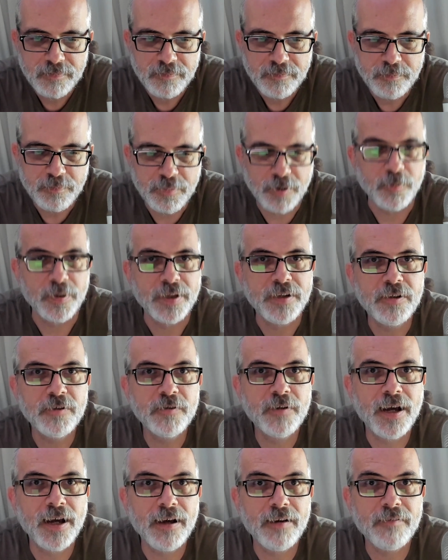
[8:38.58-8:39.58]
But we
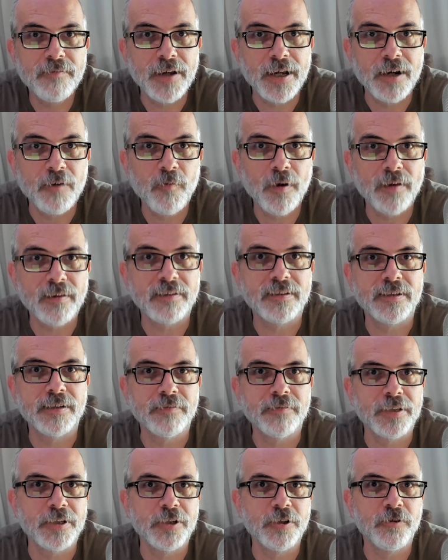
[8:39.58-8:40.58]
do have a
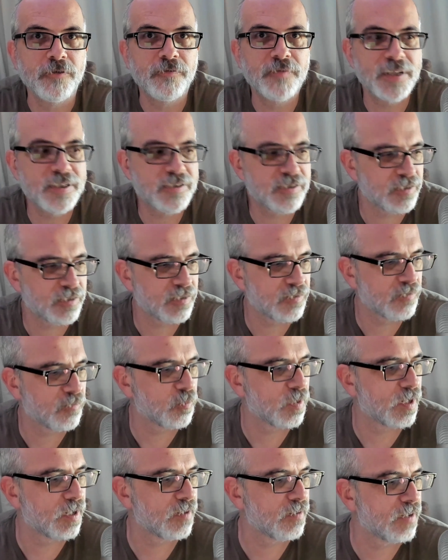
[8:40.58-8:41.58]
relatively new feature
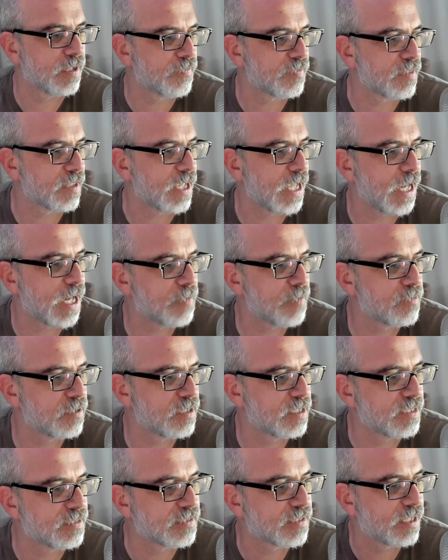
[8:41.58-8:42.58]
where if the camera
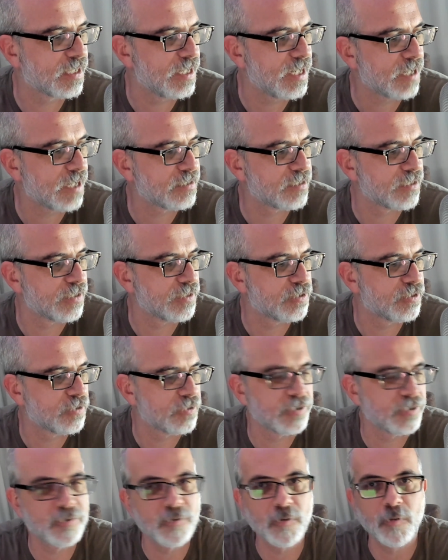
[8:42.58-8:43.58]
is connected to
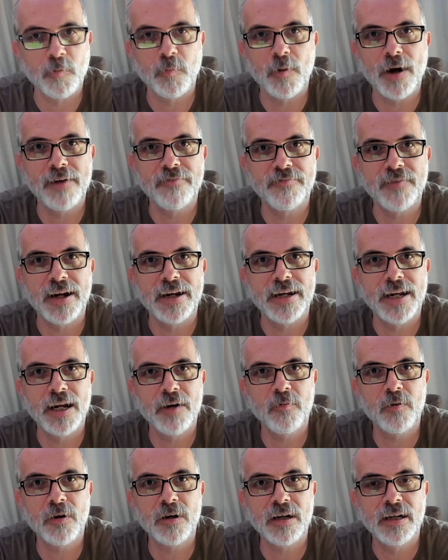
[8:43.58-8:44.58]
your Wi-Fi
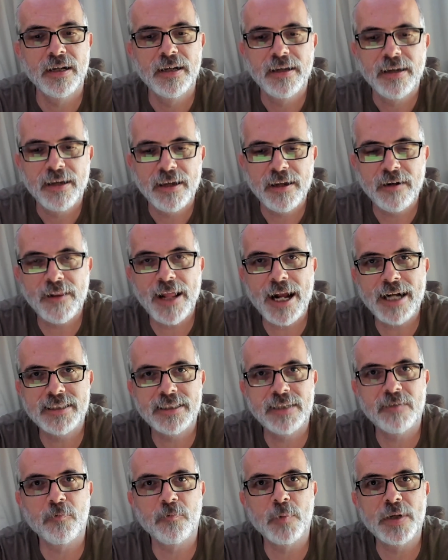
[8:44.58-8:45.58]
network, it'll
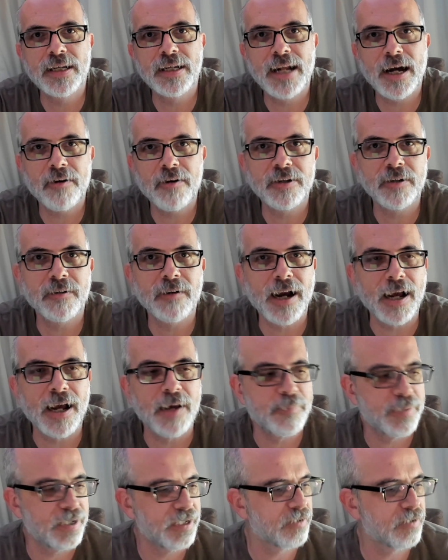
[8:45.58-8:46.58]
actually read out your
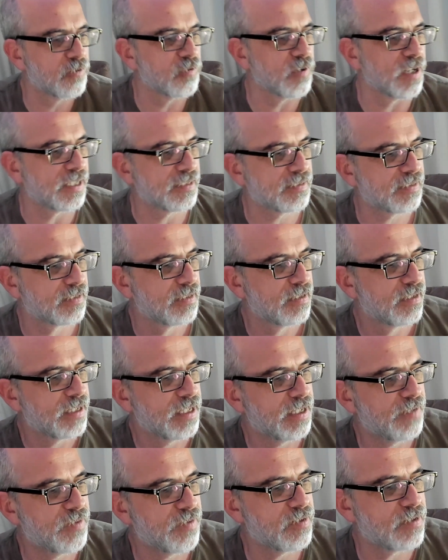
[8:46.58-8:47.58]
IP address
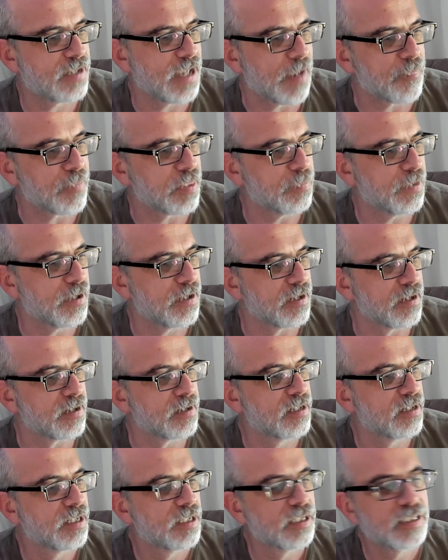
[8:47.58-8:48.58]
if you tap the
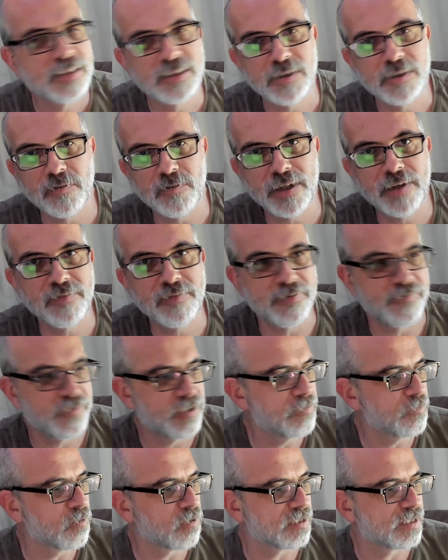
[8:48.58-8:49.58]
button. So we'll give it a
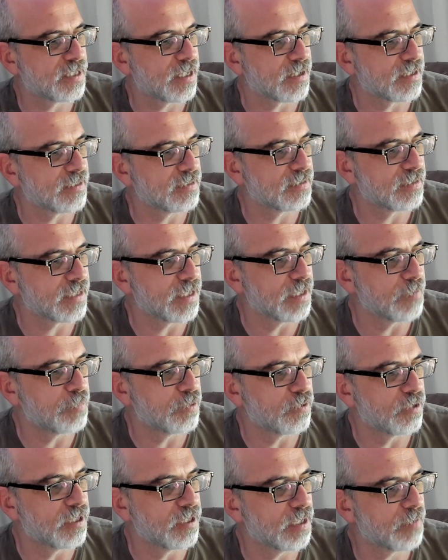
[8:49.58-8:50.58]
few more seconds to get
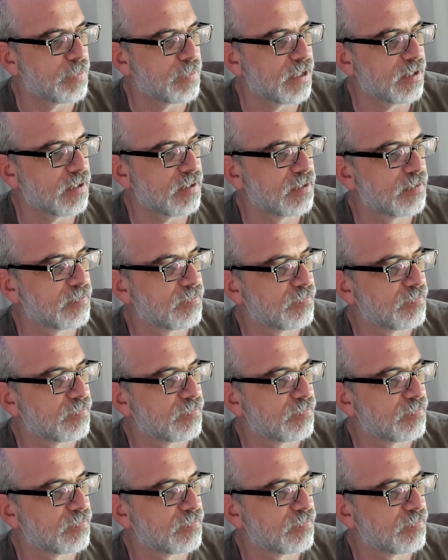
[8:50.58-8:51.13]
booted up here.